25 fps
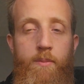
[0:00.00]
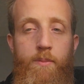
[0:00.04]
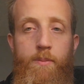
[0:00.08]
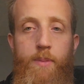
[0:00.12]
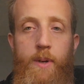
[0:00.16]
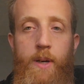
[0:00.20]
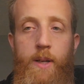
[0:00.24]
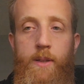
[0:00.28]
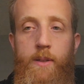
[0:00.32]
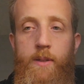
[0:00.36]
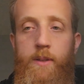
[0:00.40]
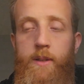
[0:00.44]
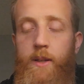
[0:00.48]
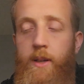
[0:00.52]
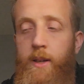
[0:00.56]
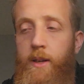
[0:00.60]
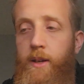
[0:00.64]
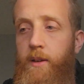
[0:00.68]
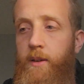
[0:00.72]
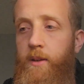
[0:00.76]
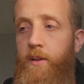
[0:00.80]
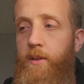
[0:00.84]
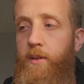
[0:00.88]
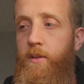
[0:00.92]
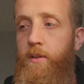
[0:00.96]
But
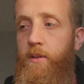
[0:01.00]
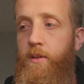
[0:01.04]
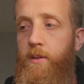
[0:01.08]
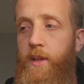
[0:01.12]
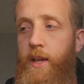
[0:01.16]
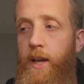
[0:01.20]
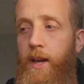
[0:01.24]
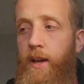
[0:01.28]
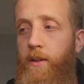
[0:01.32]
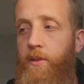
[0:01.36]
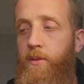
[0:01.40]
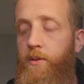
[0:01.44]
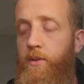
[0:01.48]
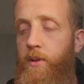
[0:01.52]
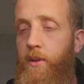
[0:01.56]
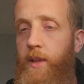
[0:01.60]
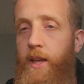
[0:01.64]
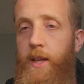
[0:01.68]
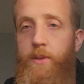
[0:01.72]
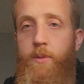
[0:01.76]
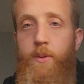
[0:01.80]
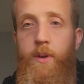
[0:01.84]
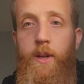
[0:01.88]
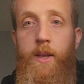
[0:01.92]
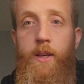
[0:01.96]
yeah, so
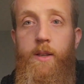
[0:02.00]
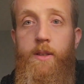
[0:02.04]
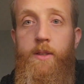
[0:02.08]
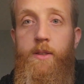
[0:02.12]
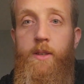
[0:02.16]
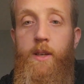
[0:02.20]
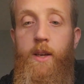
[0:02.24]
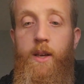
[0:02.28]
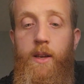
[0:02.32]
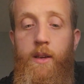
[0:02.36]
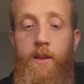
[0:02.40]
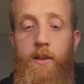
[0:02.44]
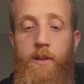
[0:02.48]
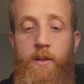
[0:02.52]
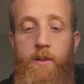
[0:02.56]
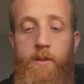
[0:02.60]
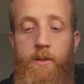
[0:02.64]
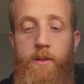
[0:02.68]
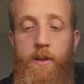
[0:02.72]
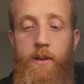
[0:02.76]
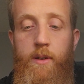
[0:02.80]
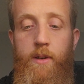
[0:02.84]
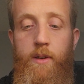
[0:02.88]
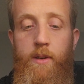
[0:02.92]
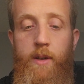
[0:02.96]
that's what I can say.
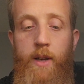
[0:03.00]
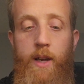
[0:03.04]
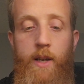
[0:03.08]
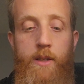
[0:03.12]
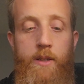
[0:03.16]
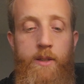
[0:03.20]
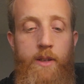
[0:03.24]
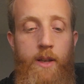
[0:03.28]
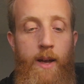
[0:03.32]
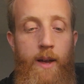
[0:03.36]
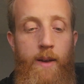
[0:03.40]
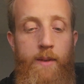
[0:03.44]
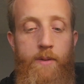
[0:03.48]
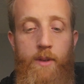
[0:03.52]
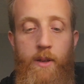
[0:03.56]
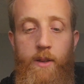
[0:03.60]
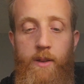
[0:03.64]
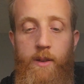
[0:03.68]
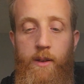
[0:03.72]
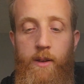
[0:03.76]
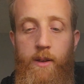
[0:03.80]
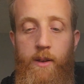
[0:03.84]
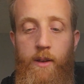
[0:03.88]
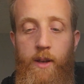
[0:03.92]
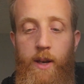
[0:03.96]
They're nice knives. I
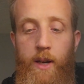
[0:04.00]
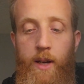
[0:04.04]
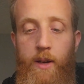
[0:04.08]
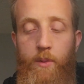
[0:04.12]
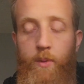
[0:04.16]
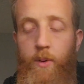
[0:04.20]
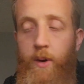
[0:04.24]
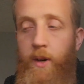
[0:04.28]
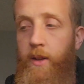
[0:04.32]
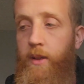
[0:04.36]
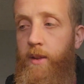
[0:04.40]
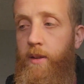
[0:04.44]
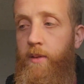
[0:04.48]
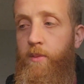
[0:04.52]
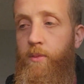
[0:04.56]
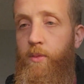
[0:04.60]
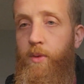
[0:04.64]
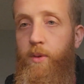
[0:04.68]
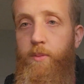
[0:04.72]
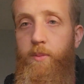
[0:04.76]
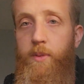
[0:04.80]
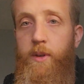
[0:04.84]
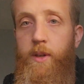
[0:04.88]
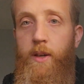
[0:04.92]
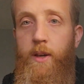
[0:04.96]
think any one of them
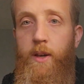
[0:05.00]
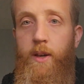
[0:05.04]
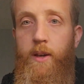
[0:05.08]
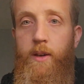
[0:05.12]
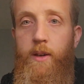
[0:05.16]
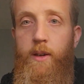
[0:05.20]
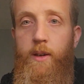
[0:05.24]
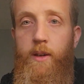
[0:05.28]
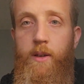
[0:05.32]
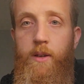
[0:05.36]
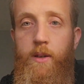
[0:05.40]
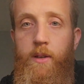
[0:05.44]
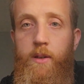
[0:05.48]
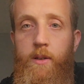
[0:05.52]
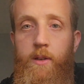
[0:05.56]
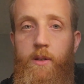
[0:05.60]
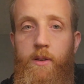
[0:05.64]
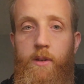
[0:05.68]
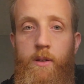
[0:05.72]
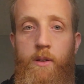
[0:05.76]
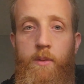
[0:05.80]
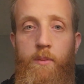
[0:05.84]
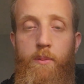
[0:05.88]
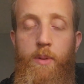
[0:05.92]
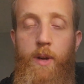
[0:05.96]
would be a
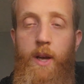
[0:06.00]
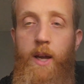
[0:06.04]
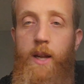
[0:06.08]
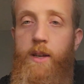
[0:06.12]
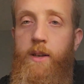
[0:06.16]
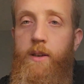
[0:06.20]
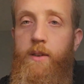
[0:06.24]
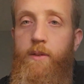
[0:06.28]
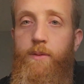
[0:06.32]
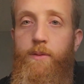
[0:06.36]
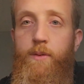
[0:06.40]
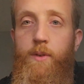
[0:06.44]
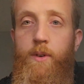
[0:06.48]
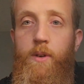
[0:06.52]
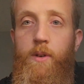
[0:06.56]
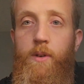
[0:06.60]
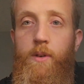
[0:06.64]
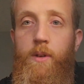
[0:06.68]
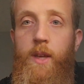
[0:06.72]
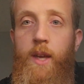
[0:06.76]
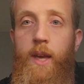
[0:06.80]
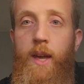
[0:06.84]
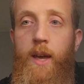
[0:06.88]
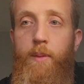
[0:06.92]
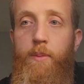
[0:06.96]
good companion for
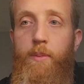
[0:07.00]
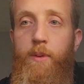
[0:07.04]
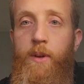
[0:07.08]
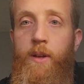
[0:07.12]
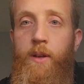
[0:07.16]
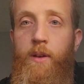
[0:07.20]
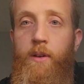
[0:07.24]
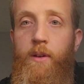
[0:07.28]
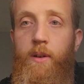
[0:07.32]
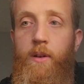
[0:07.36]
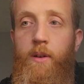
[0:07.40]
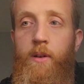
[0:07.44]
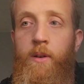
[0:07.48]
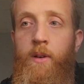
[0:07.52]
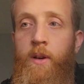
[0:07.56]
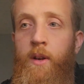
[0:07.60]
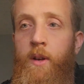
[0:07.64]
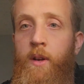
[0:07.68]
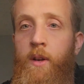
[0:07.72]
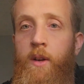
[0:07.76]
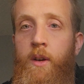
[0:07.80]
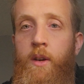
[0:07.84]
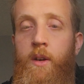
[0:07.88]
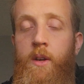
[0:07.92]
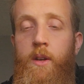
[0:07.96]
camping or
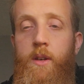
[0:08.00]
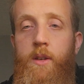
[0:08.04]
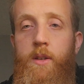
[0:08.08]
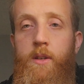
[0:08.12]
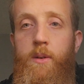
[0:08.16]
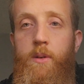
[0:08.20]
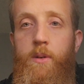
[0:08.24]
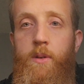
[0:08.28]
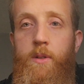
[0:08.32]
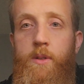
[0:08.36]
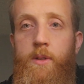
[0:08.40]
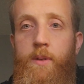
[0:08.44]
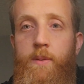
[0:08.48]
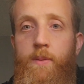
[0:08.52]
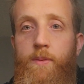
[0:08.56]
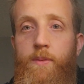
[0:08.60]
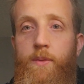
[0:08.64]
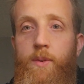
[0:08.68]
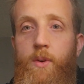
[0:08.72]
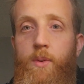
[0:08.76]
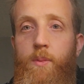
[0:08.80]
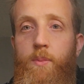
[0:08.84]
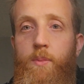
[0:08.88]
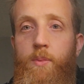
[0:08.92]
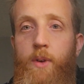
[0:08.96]
doing some
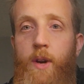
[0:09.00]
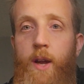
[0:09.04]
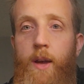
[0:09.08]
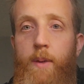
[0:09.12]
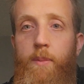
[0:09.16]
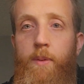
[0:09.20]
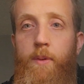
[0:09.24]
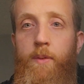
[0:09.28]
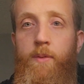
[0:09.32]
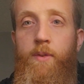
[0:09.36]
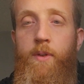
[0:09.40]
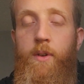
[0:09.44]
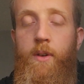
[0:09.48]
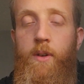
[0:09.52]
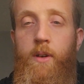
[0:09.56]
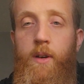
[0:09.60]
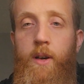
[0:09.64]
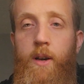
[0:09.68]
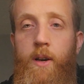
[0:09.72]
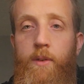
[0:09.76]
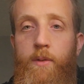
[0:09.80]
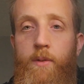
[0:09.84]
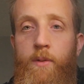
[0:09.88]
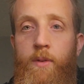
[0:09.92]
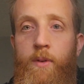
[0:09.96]
food prep if you're
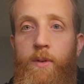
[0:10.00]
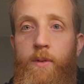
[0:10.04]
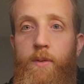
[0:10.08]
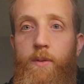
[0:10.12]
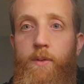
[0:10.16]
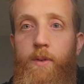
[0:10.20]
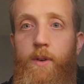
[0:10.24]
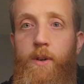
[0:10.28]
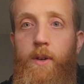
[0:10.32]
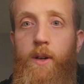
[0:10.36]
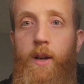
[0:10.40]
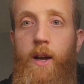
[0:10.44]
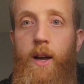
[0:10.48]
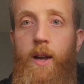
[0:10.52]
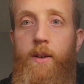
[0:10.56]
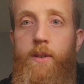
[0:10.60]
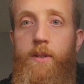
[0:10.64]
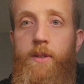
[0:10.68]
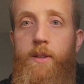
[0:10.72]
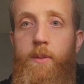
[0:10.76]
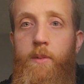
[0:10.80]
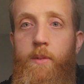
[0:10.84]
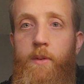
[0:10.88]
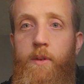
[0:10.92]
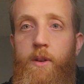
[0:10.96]
kind of forgot
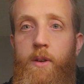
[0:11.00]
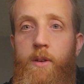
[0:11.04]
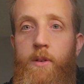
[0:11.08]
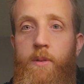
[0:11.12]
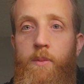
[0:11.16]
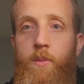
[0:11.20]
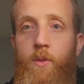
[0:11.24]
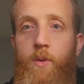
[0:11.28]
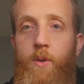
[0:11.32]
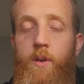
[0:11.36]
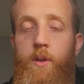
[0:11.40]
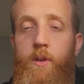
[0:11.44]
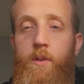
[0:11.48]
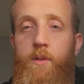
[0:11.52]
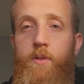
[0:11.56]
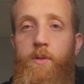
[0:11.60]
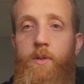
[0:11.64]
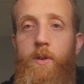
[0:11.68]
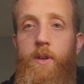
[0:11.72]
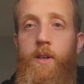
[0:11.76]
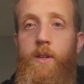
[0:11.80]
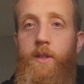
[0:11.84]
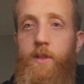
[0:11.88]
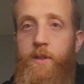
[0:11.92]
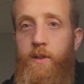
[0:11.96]
some of your more
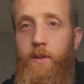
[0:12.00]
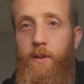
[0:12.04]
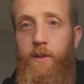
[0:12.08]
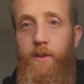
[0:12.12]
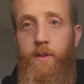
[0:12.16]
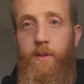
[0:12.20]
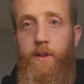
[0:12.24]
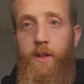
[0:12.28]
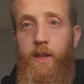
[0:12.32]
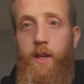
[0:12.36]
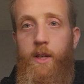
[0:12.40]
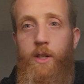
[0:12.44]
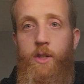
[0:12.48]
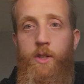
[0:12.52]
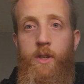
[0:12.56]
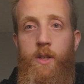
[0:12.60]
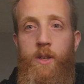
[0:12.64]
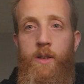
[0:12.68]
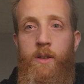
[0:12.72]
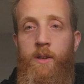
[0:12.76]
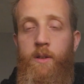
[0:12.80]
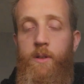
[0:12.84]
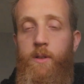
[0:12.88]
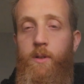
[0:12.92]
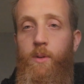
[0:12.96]
traditional
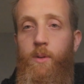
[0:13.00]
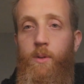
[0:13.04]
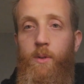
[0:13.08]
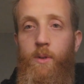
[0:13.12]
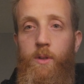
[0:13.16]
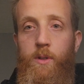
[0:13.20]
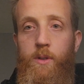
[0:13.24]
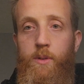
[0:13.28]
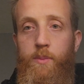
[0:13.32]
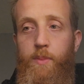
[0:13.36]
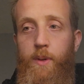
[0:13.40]
kitchen tools.